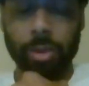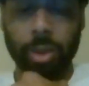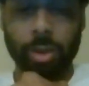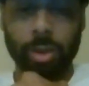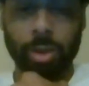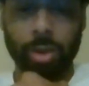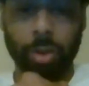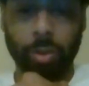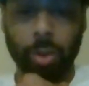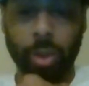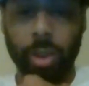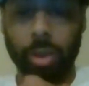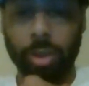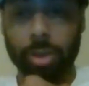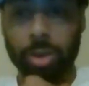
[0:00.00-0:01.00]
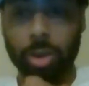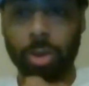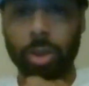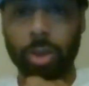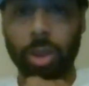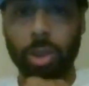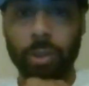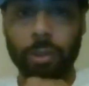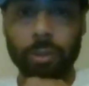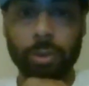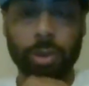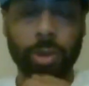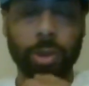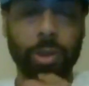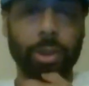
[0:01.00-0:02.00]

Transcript: says, hey, he took the years. He